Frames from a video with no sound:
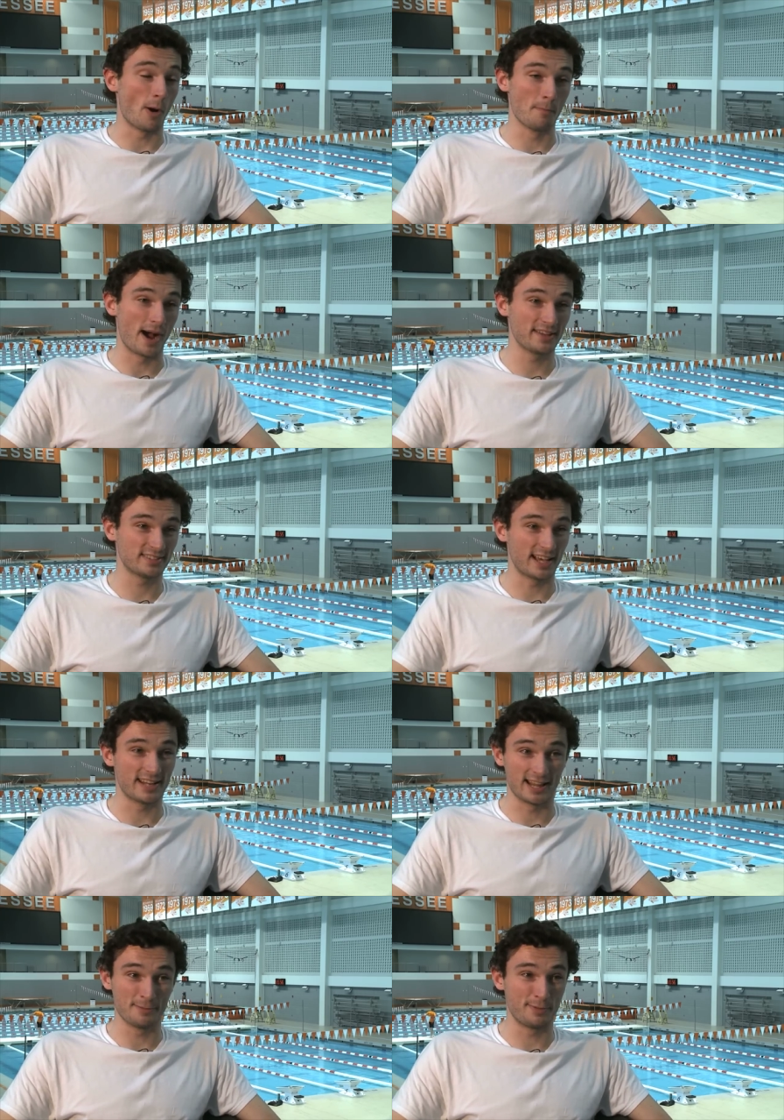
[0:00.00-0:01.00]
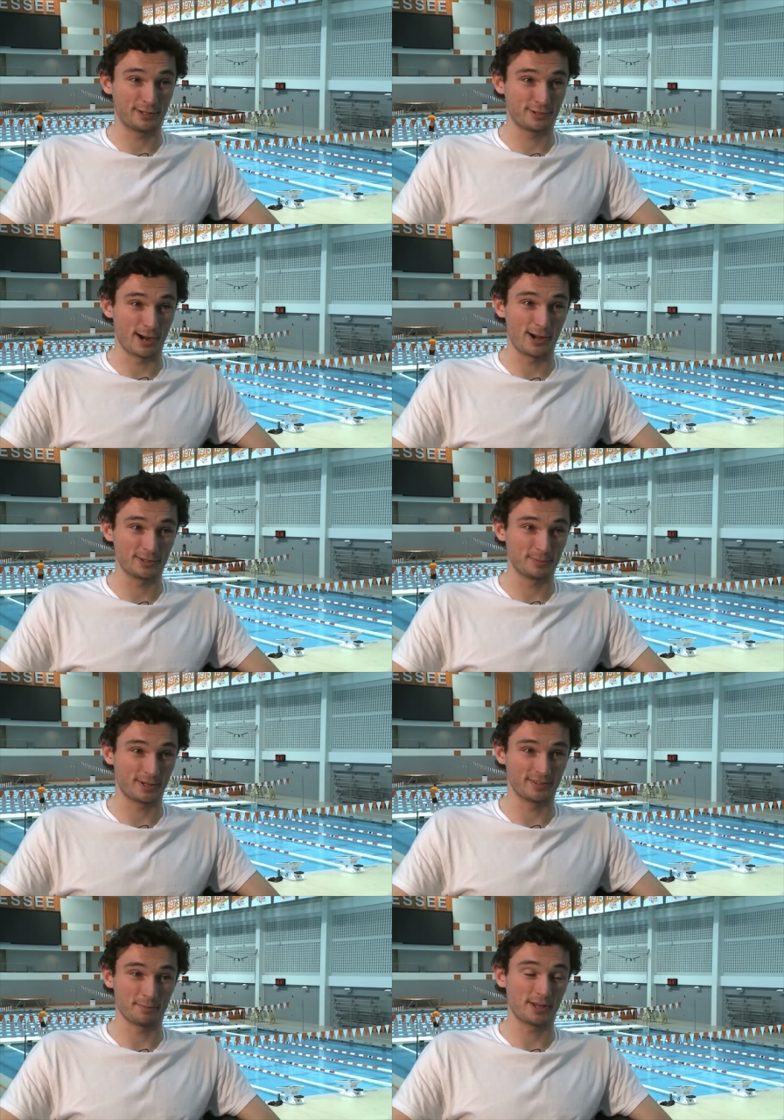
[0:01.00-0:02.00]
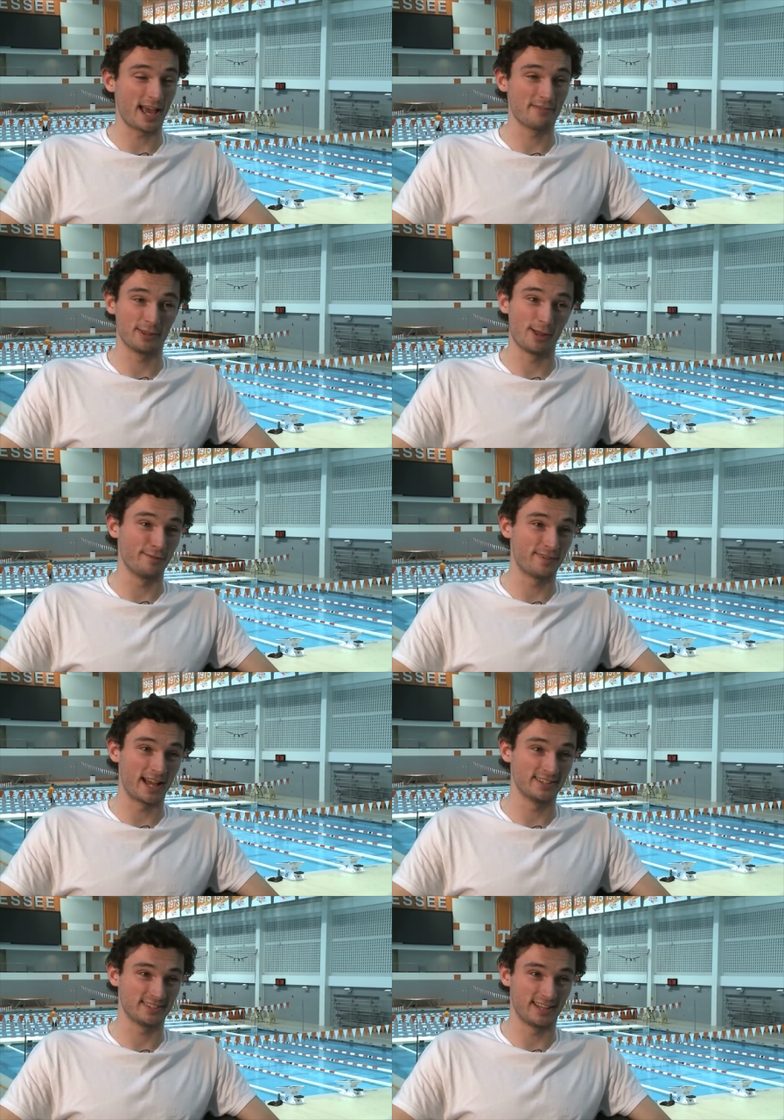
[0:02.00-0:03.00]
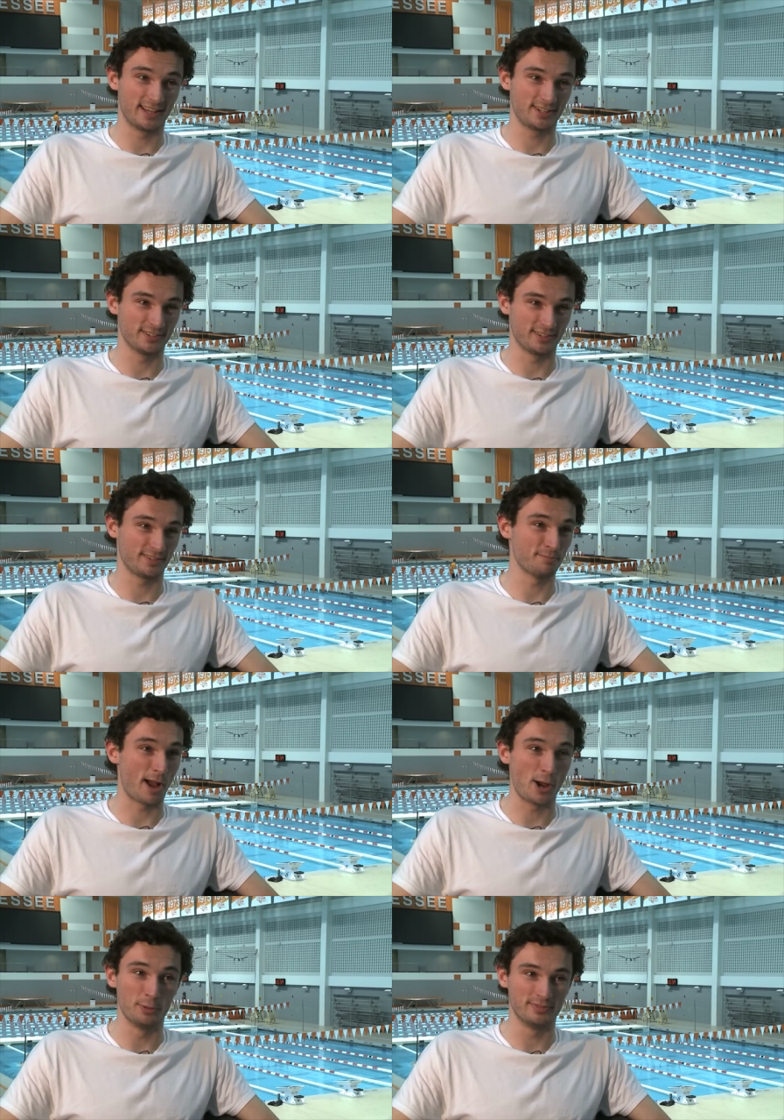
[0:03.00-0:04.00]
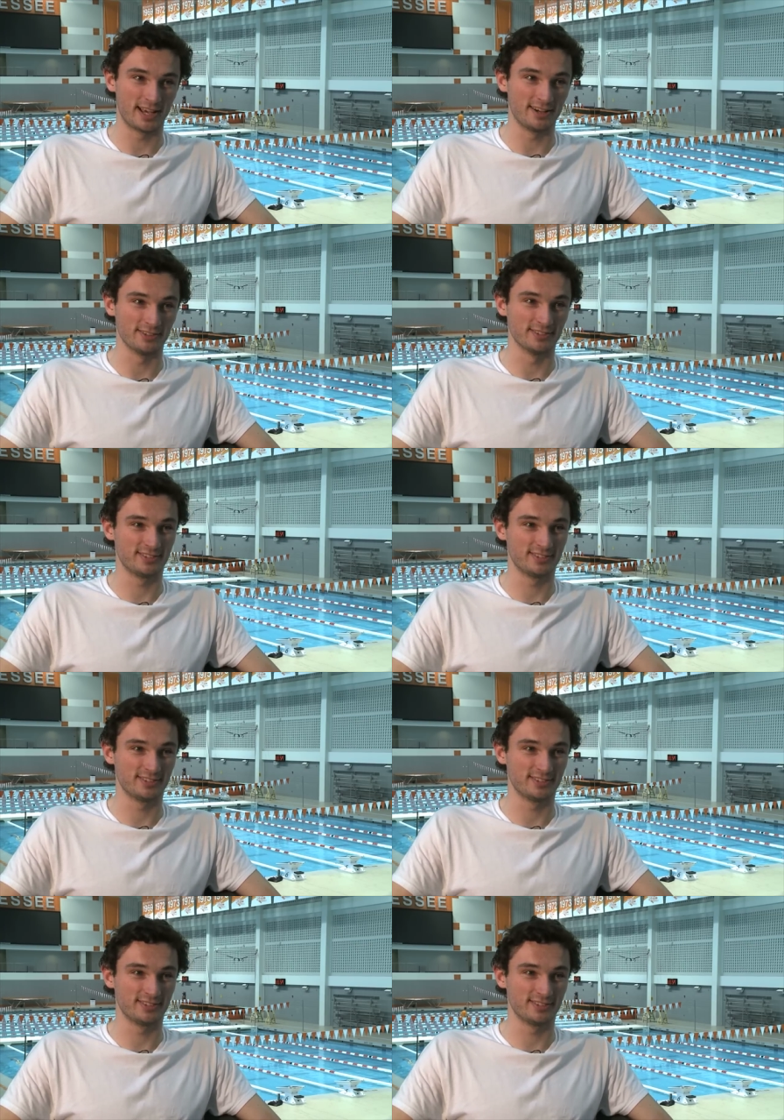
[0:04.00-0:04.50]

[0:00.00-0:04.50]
on my side at Olympic trials, because I'm going to have a lot of fans there because this is my hometown.